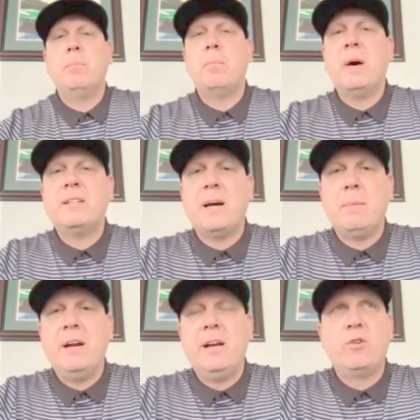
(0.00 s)
by the
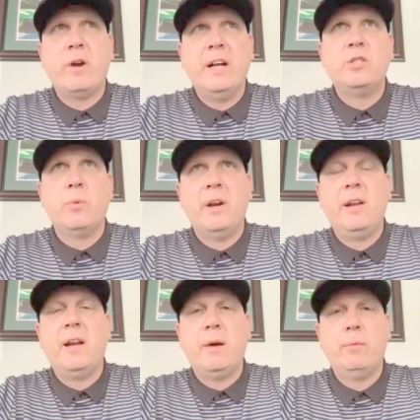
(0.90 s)
time I had
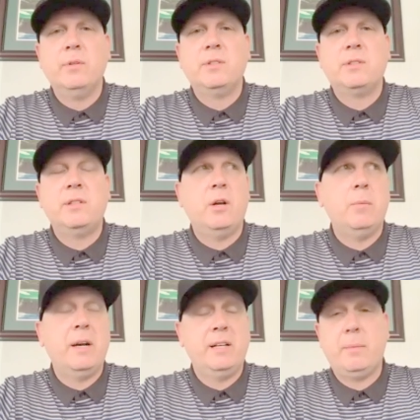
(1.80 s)
graduated, by
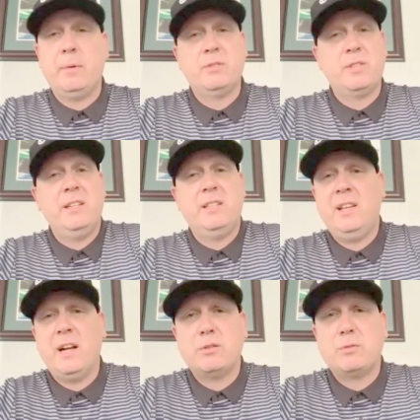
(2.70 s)
the time I was
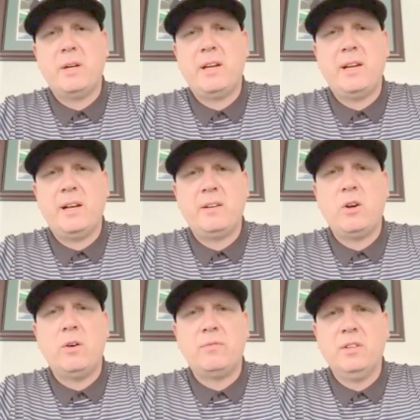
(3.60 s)
18, I was playing in
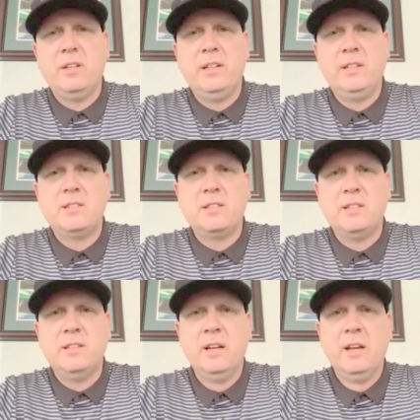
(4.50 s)
golf leagues
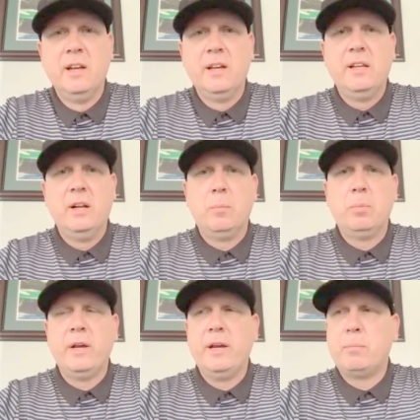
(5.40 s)
and,
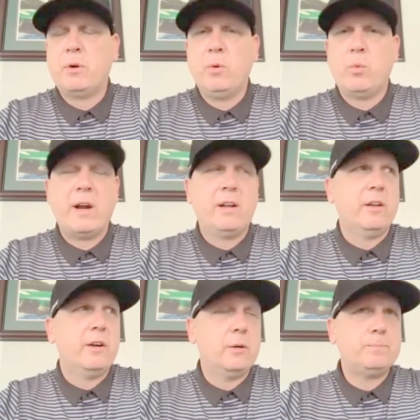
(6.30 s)
playing pretty
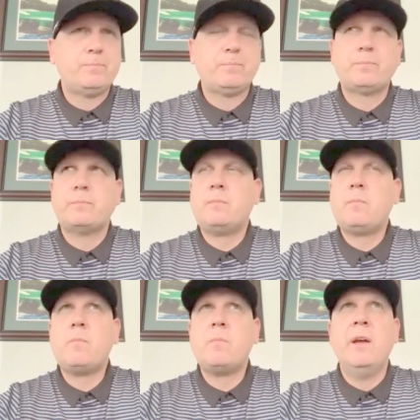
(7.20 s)
regular.
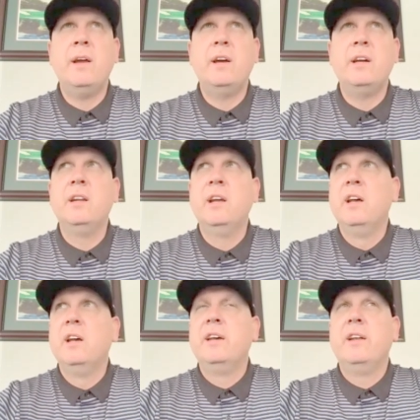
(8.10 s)
And,
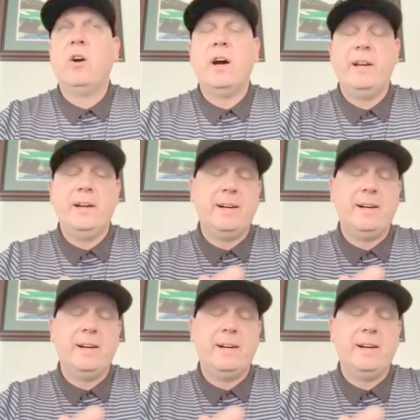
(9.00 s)
I